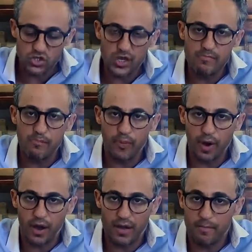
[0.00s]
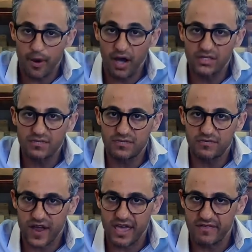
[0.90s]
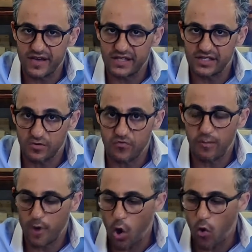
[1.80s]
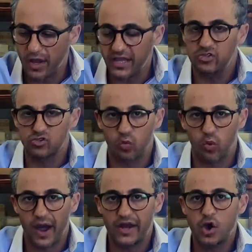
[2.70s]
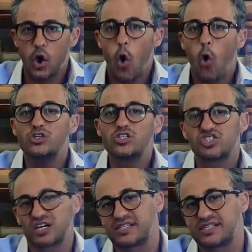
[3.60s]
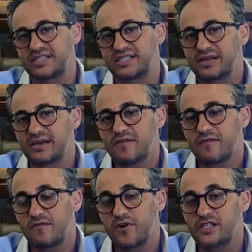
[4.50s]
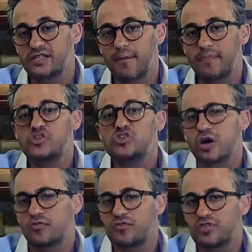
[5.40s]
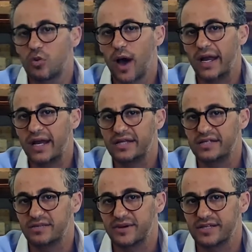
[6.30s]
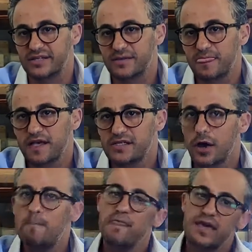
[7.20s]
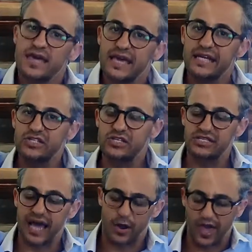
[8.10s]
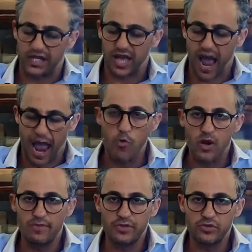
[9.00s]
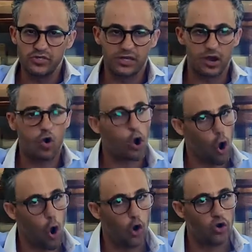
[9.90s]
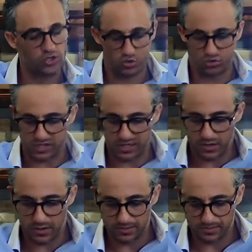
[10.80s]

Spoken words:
to impart flavors from oak into the wine, or just, for example, soften the wine a little bit? So he needs to decide, okay, I will be using oak or not using oak.